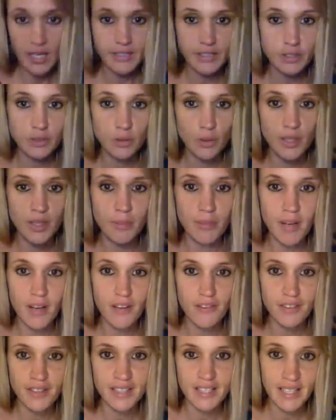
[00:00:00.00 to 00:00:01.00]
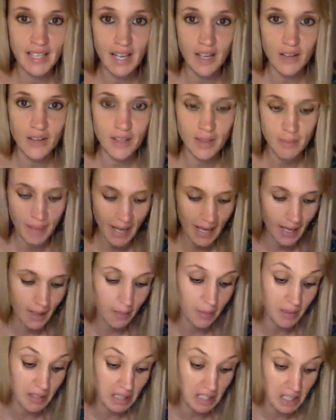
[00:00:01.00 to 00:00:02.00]
I destroyed a perfectly healthy bag,
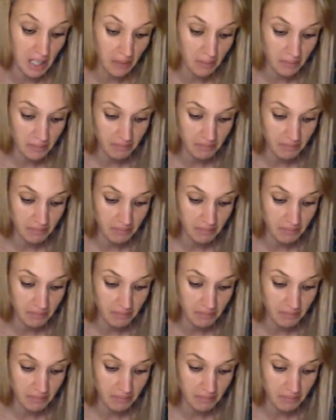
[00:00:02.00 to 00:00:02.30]
but you know.